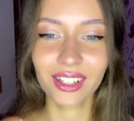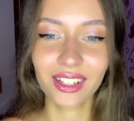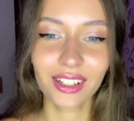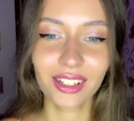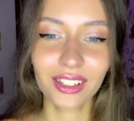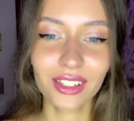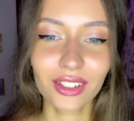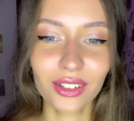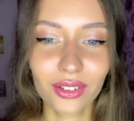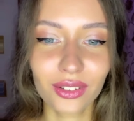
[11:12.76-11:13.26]

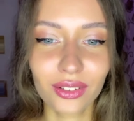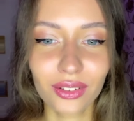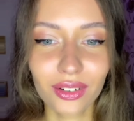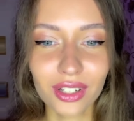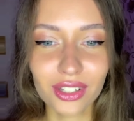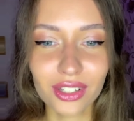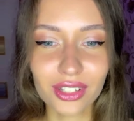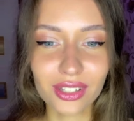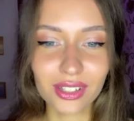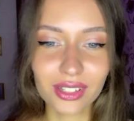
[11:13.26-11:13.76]
Looking
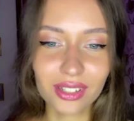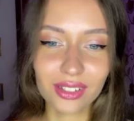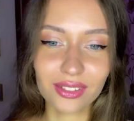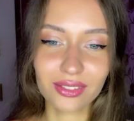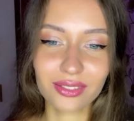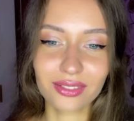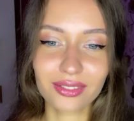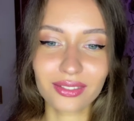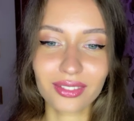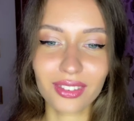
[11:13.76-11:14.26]
gorgeous.
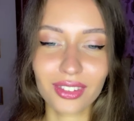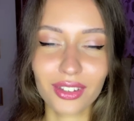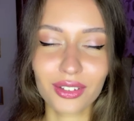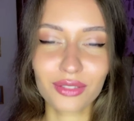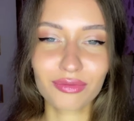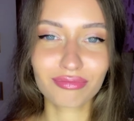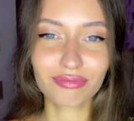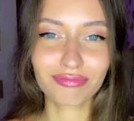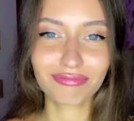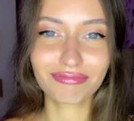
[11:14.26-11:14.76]

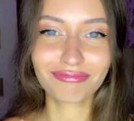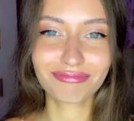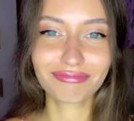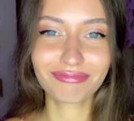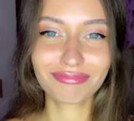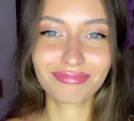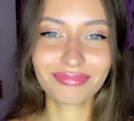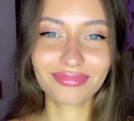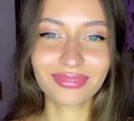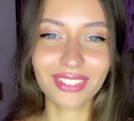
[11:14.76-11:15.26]

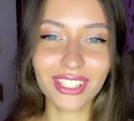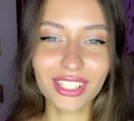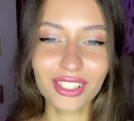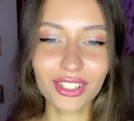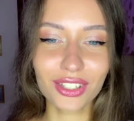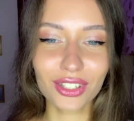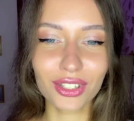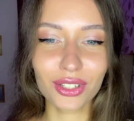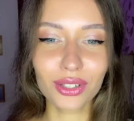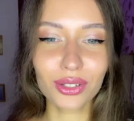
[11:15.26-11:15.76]

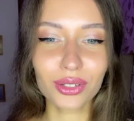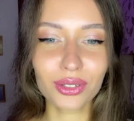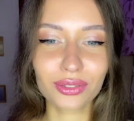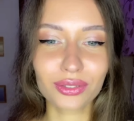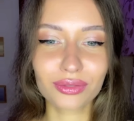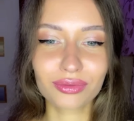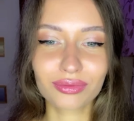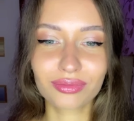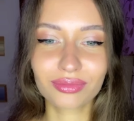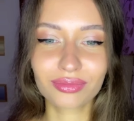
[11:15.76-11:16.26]
Thank you.
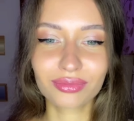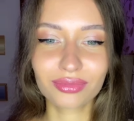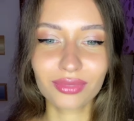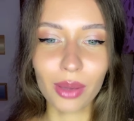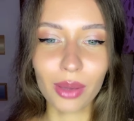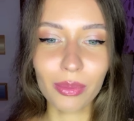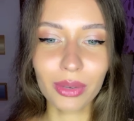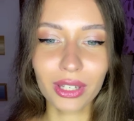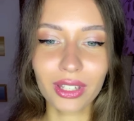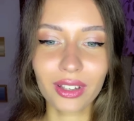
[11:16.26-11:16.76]

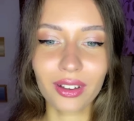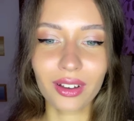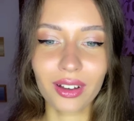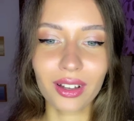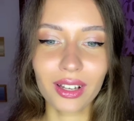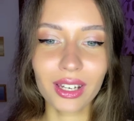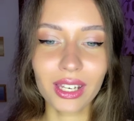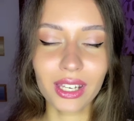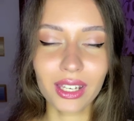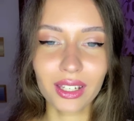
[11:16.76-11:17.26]
Um, I'm in
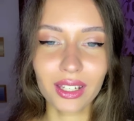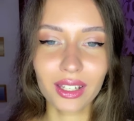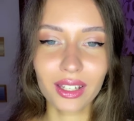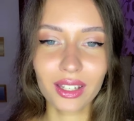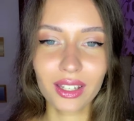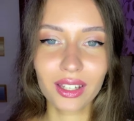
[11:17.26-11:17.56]
Cali.